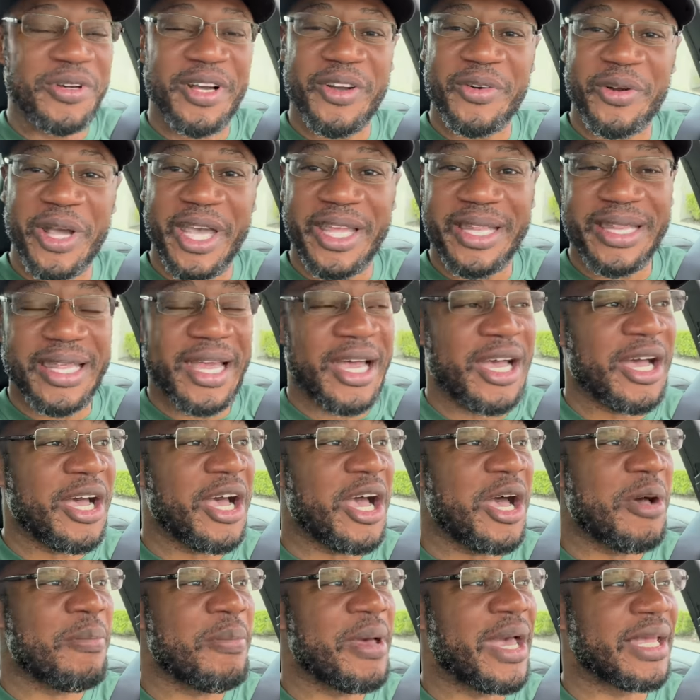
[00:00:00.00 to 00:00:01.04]
right now
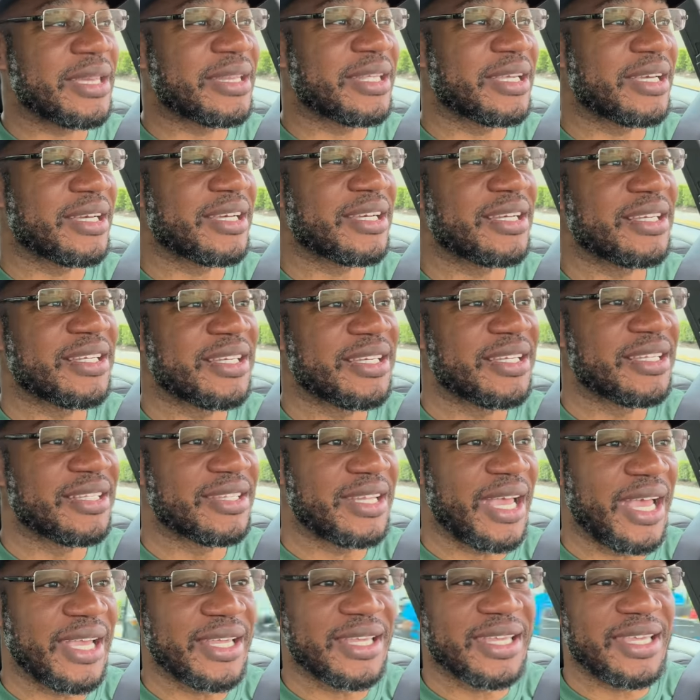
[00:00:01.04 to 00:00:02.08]
I'm at the
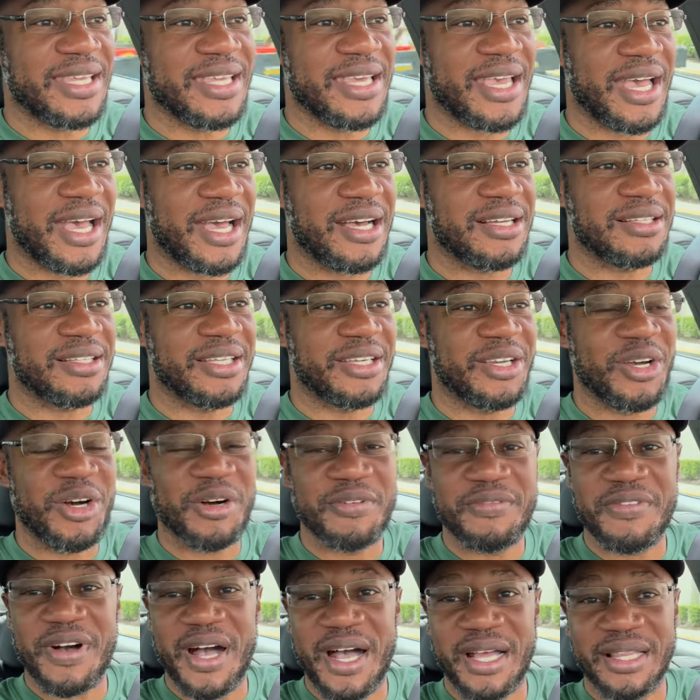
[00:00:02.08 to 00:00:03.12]
Nike outlet on
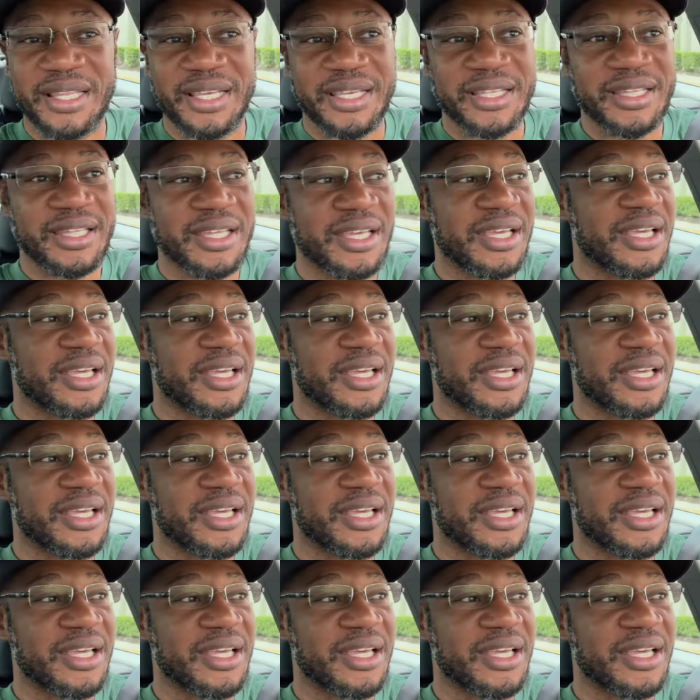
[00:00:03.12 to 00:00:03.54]
Vineland.